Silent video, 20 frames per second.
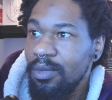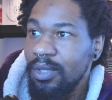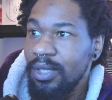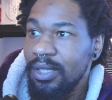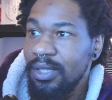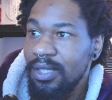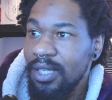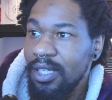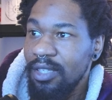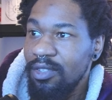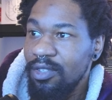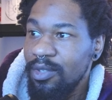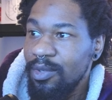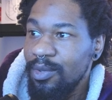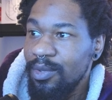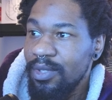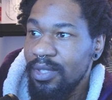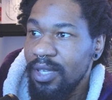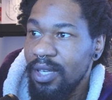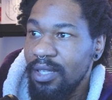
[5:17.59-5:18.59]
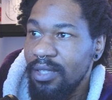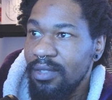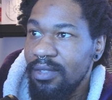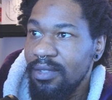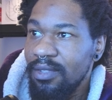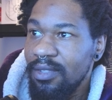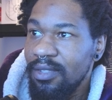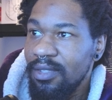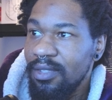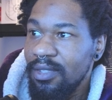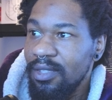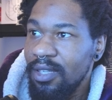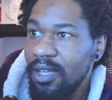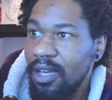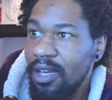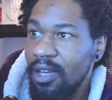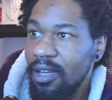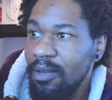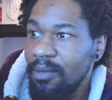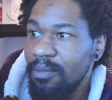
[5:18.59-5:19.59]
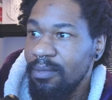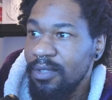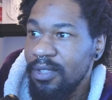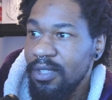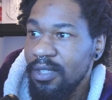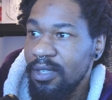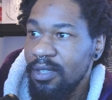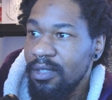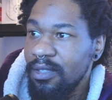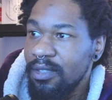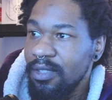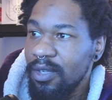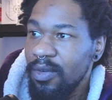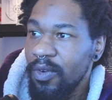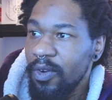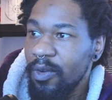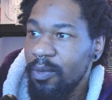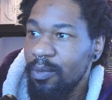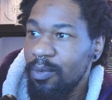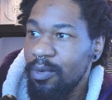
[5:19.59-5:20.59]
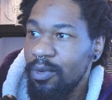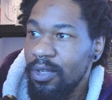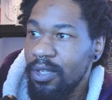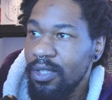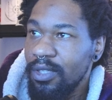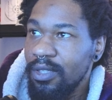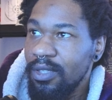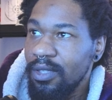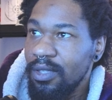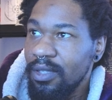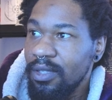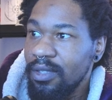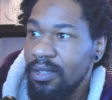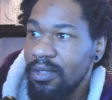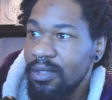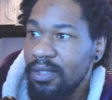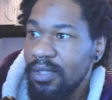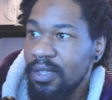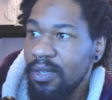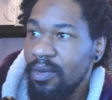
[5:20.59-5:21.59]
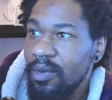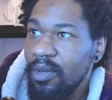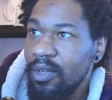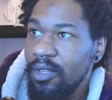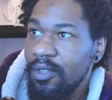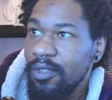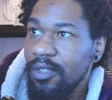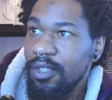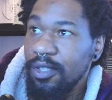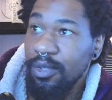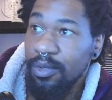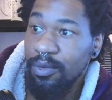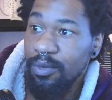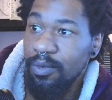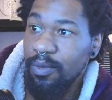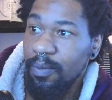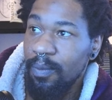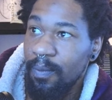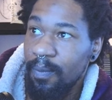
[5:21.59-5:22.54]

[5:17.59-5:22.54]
let's say, 2 cents times 0.02,